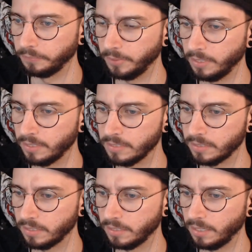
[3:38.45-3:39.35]

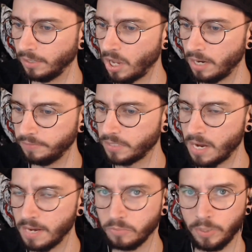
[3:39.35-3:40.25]
because a lot of
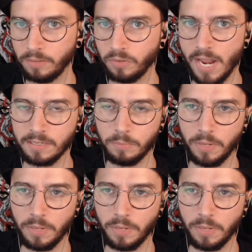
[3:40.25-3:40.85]
times when I react